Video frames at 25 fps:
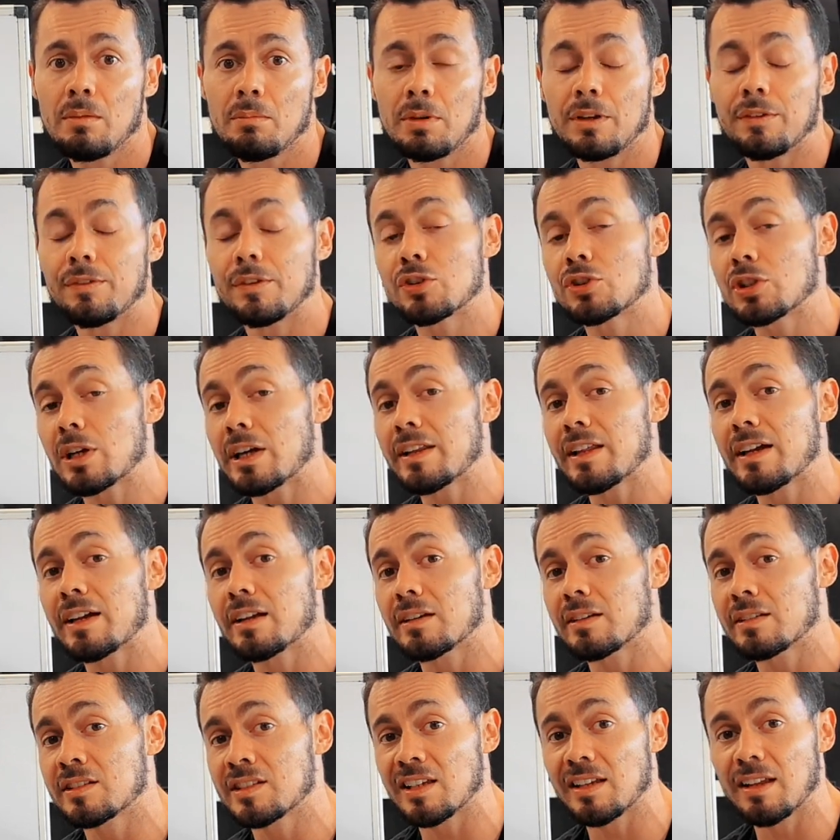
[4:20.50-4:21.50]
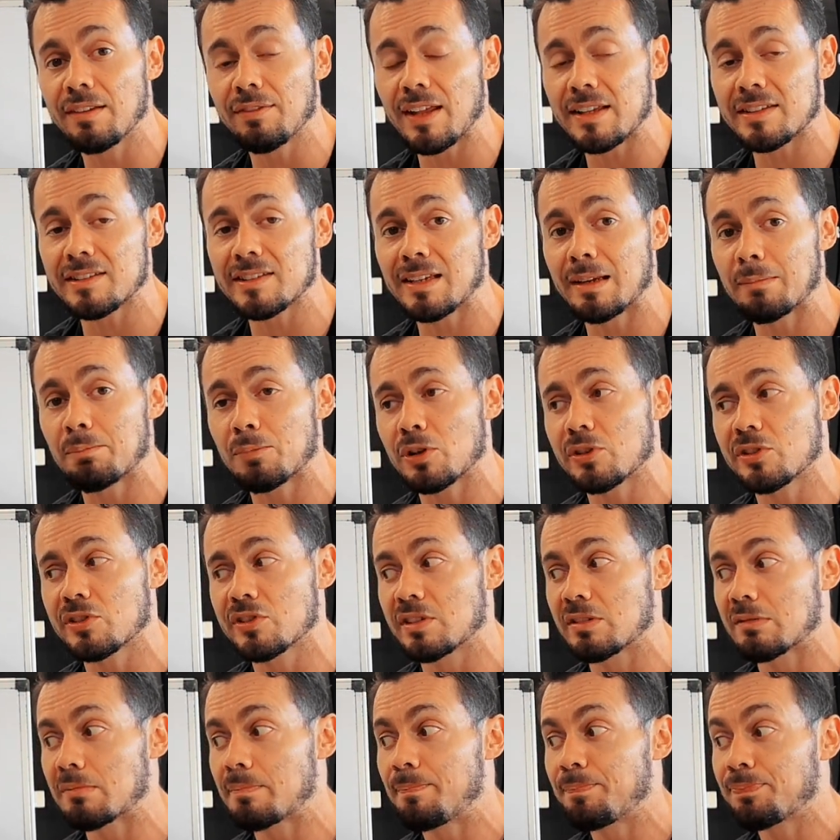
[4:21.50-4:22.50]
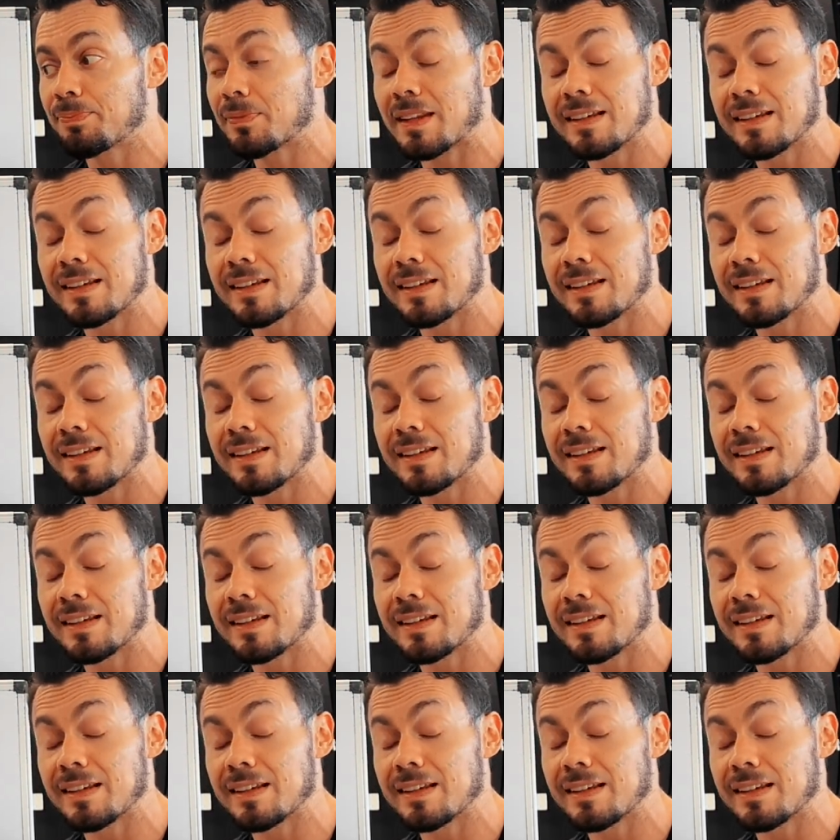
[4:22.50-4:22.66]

But if you try that to give that same person